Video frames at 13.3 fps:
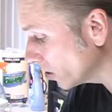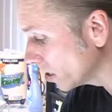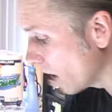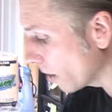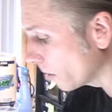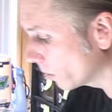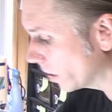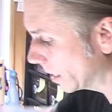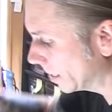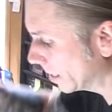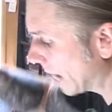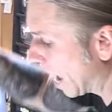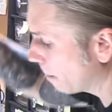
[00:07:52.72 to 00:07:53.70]
another
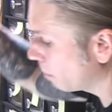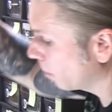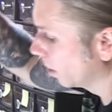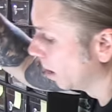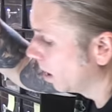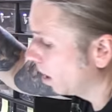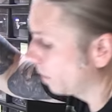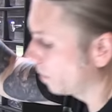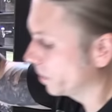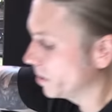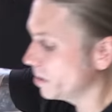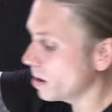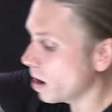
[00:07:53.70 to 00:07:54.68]
example of
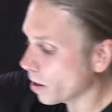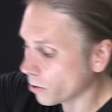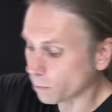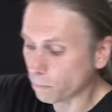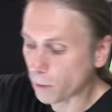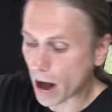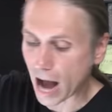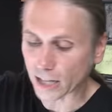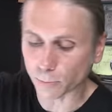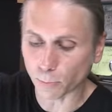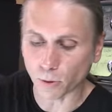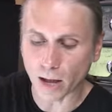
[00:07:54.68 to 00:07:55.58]
another possible